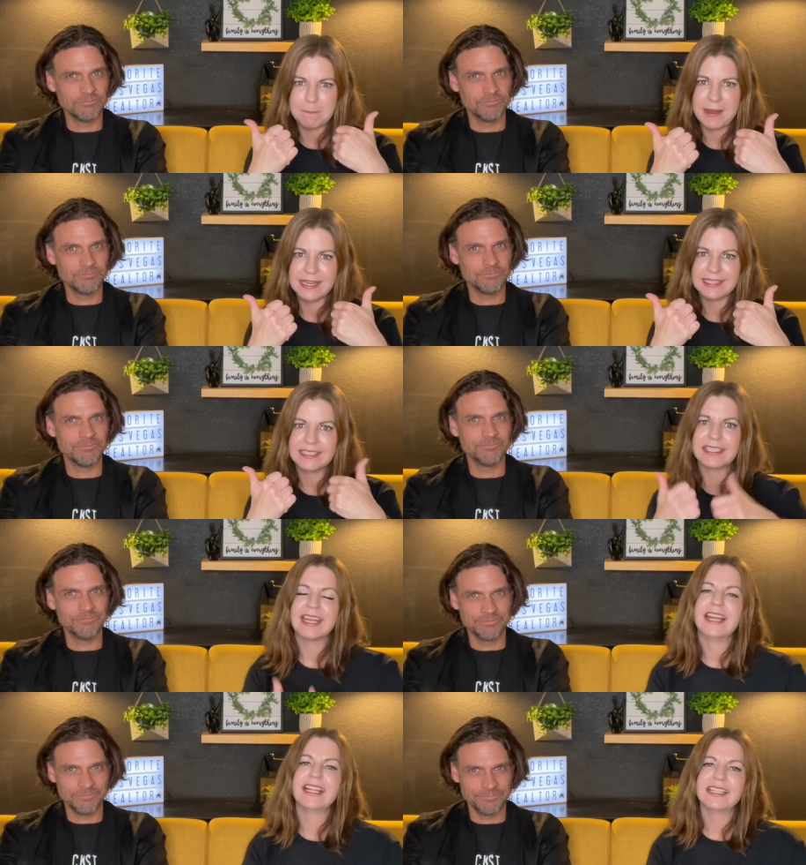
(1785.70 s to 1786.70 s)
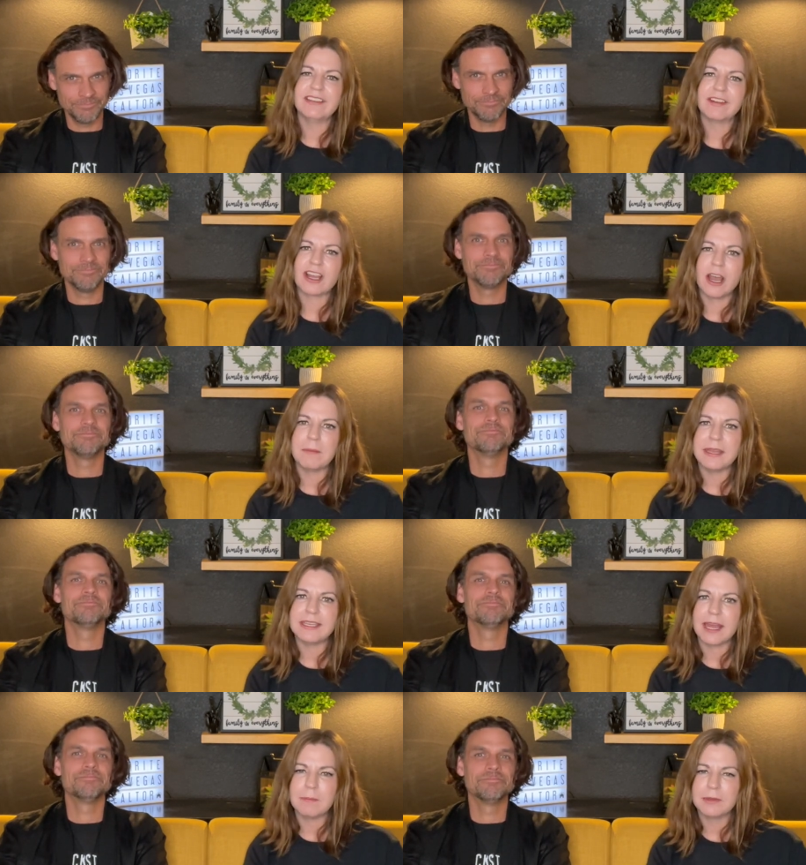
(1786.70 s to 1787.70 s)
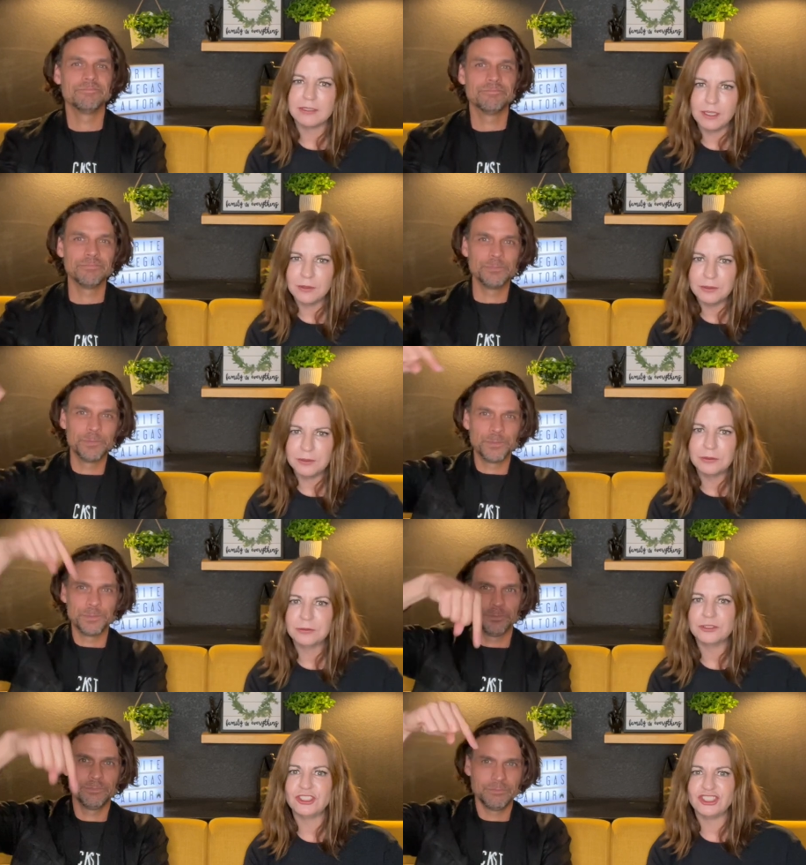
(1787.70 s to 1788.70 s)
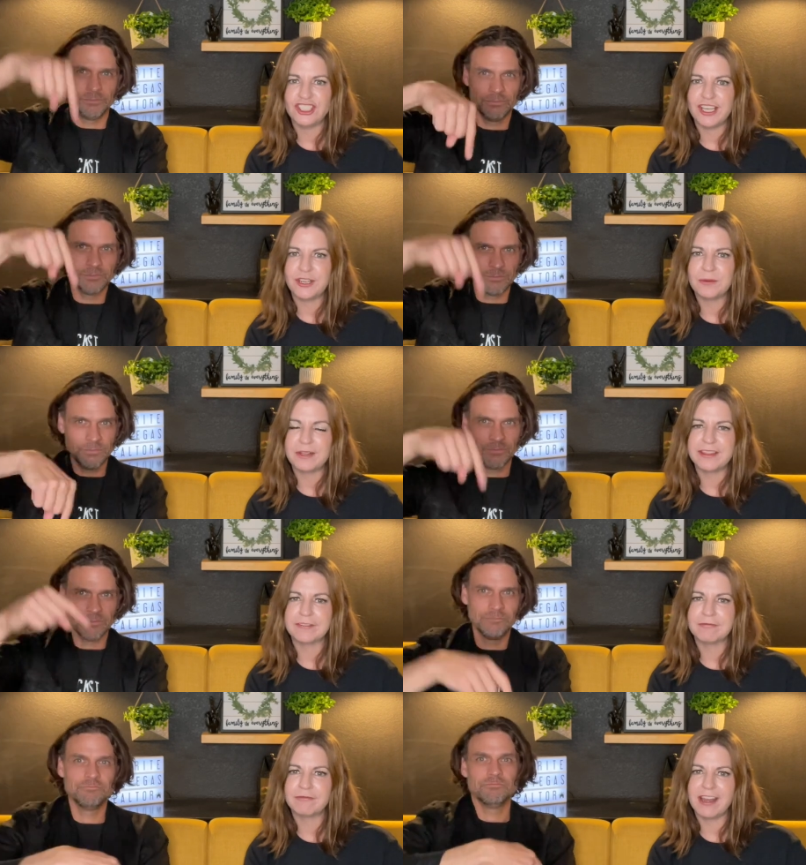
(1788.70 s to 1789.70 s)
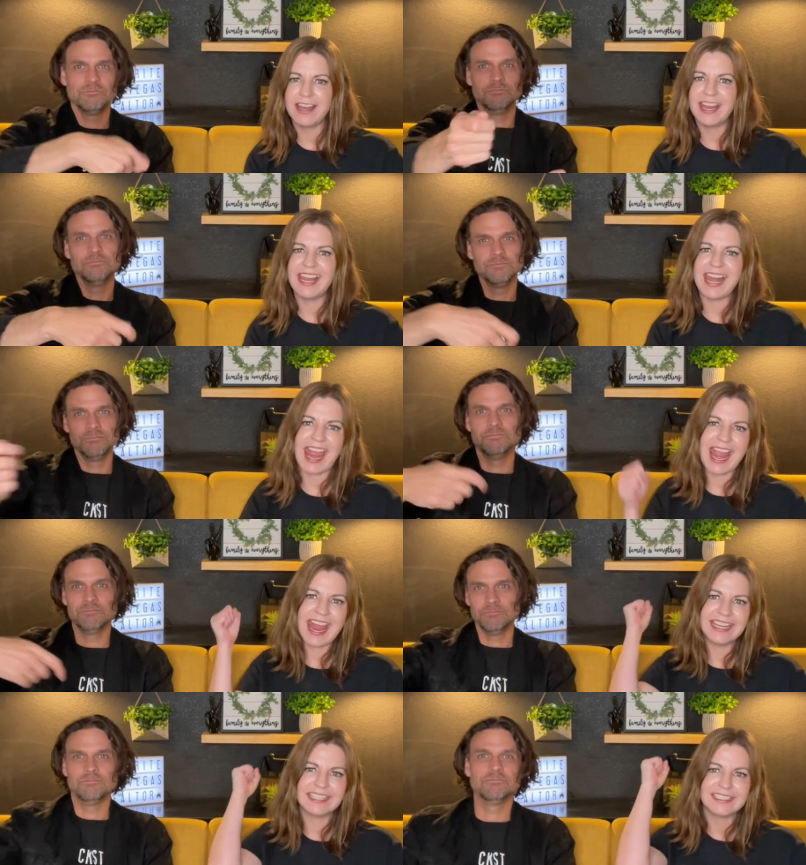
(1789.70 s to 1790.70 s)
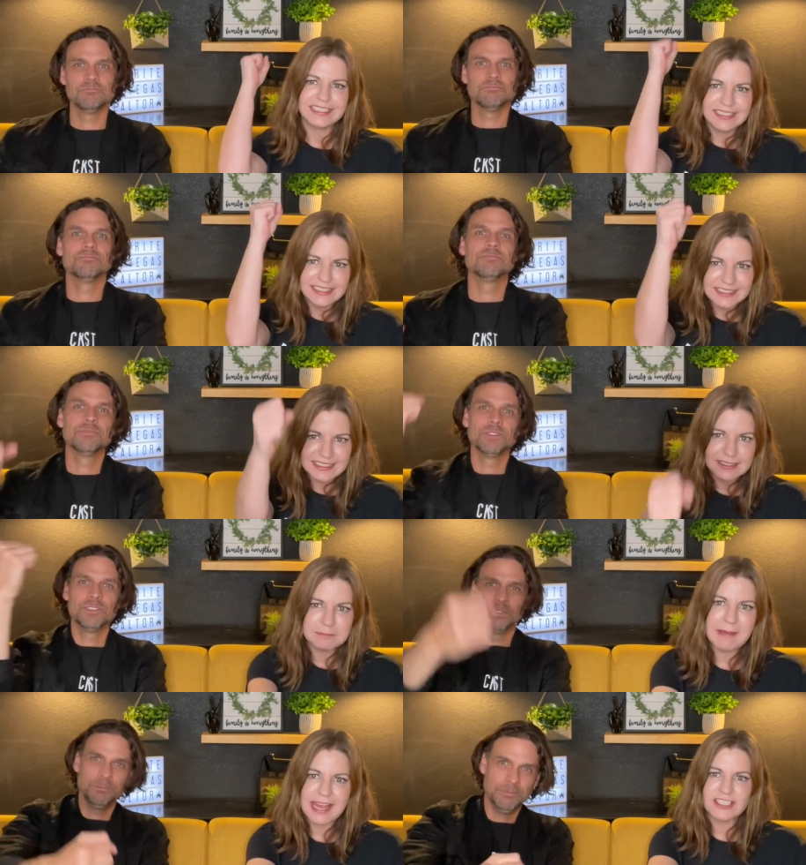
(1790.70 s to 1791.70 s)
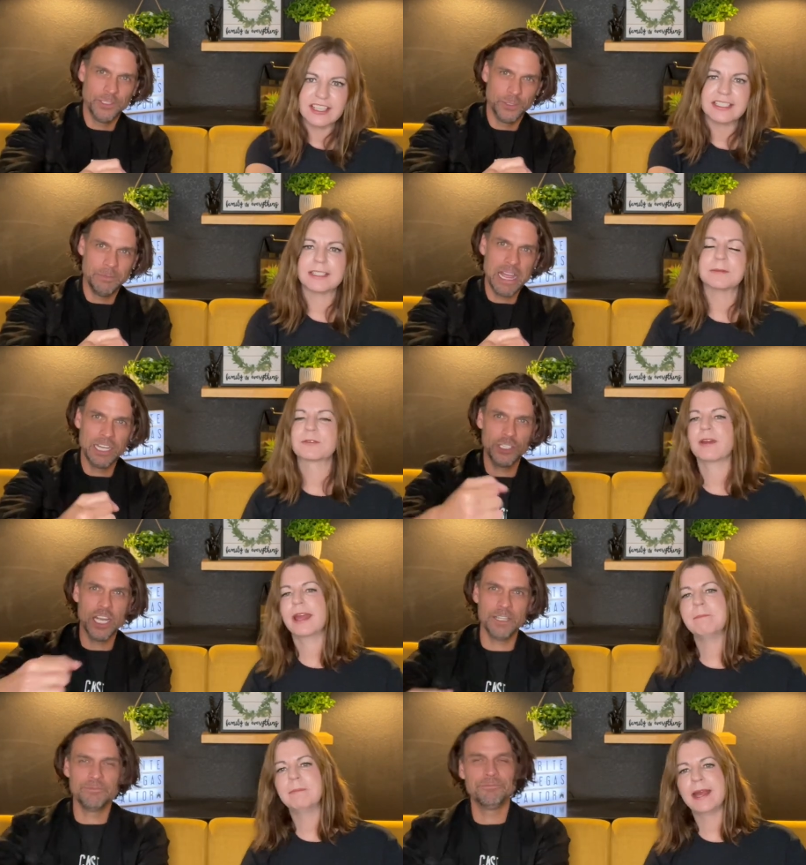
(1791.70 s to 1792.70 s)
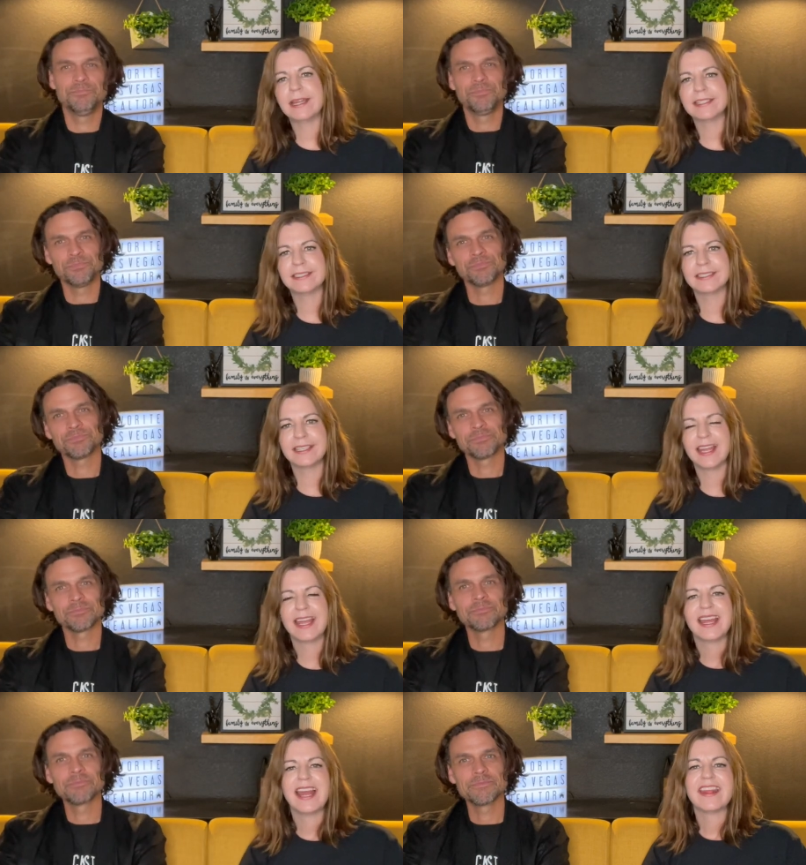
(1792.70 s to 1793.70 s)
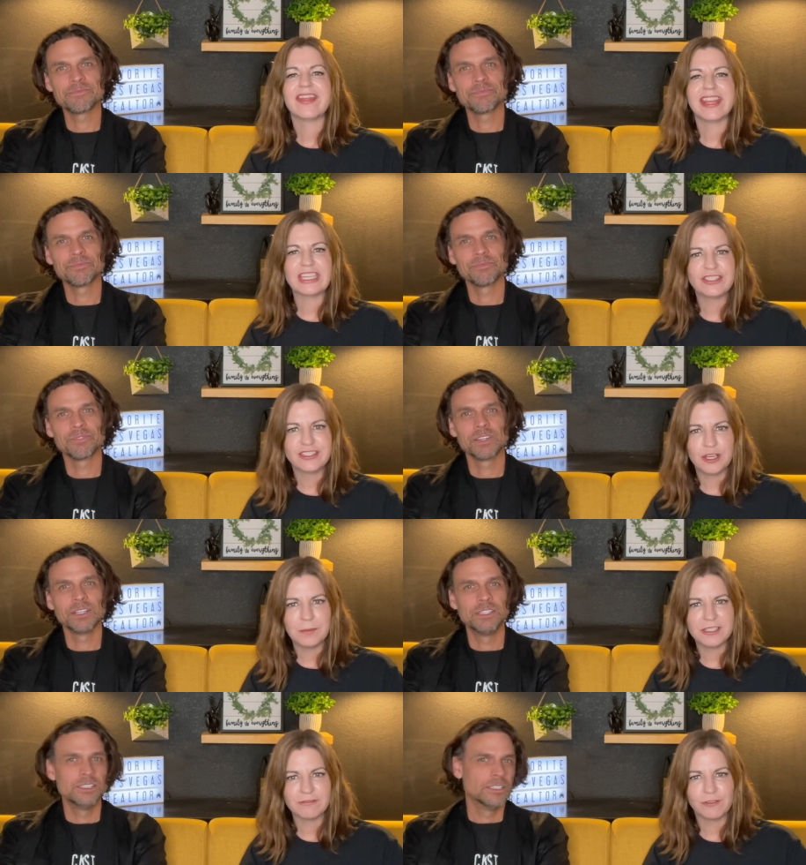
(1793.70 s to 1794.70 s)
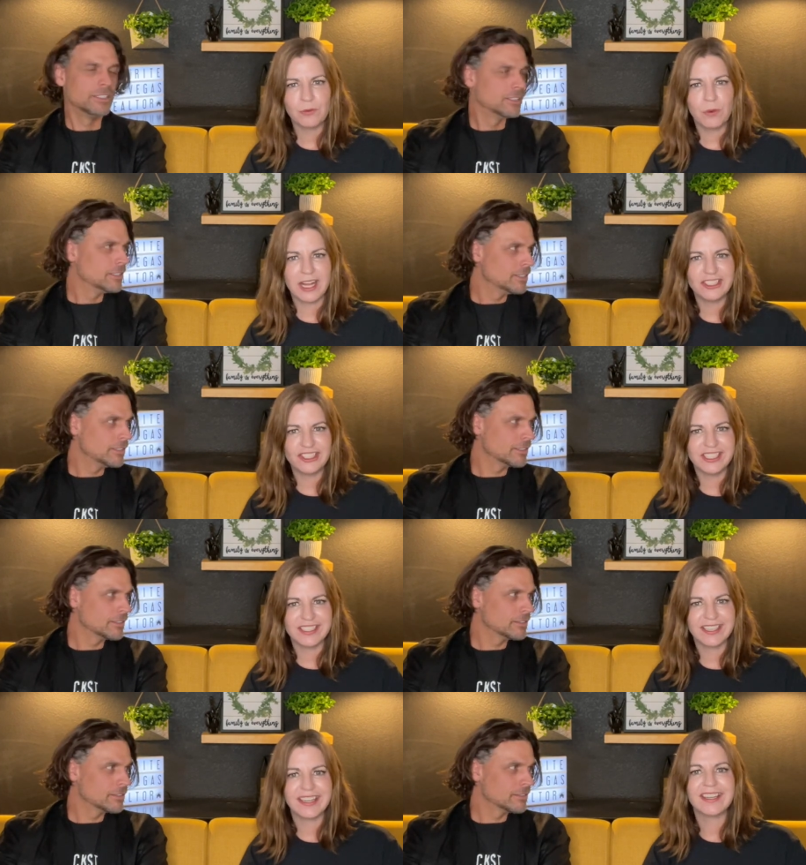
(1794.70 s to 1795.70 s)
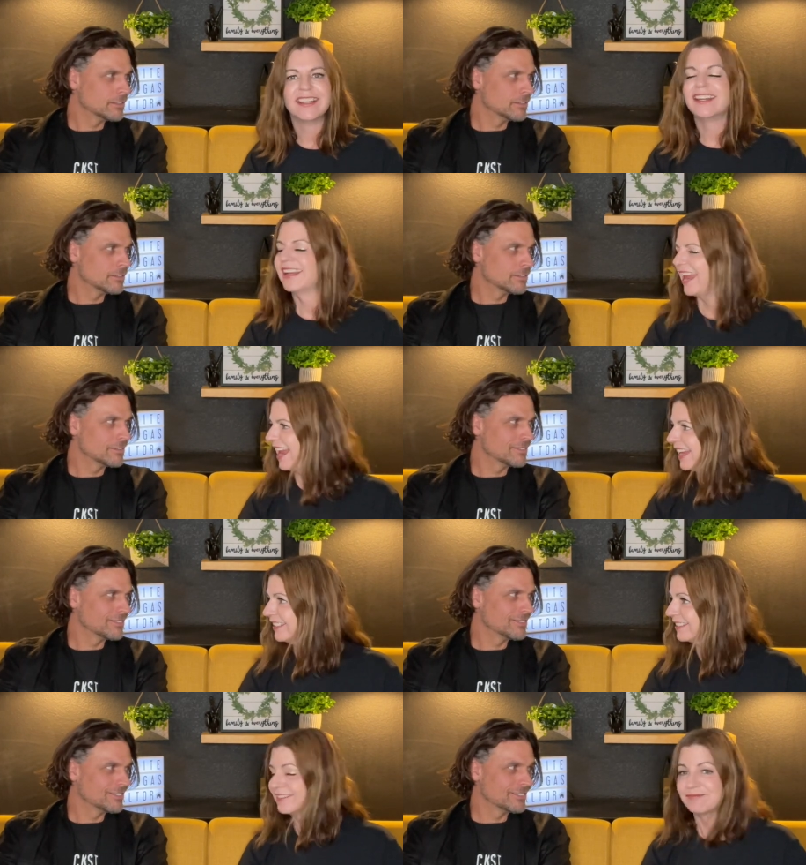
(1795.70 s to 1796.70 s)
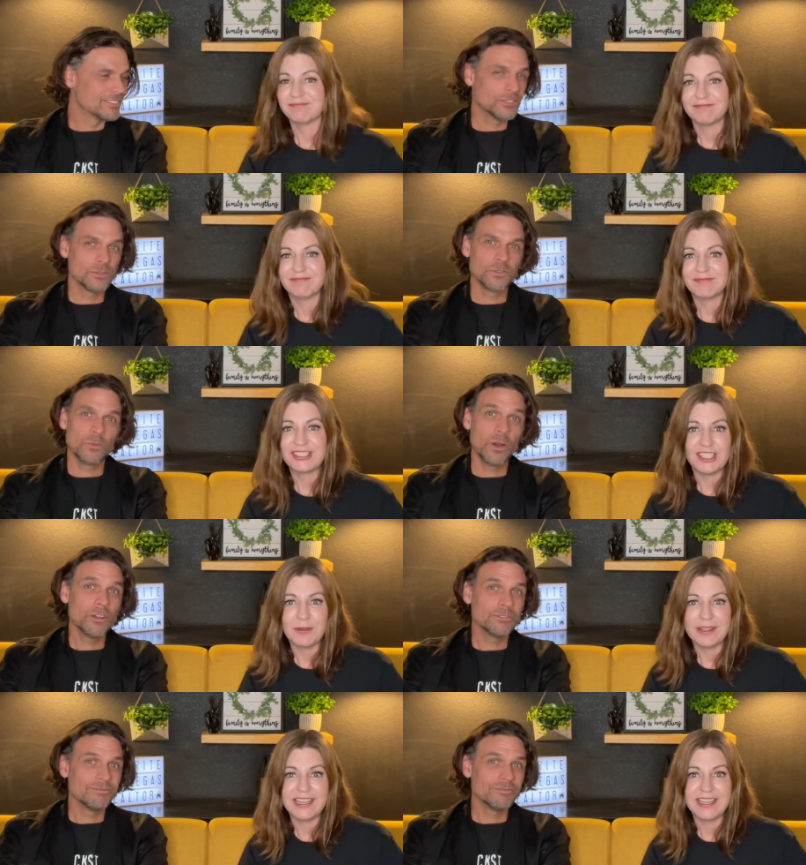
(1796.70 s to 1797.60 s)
Speaker 1: button, leave a comment down below, share with a friend, and smash
Speaker 2: that subscribe button.
Speaker 1: Thank you so much for watching, and
Speaker 2: see you on the